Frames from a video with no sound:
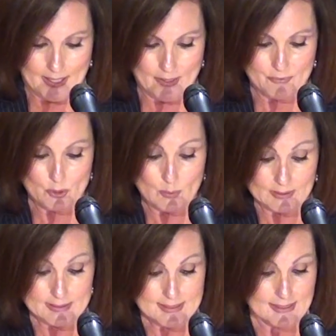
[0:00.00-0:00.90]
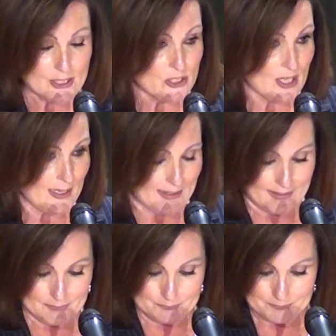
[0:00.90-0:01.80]
If you're willing to get shot
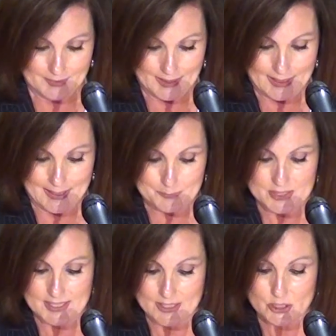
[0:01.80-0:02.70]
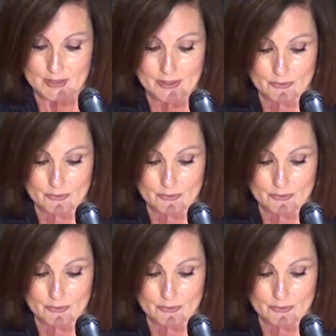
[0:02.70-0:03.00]
at and potentially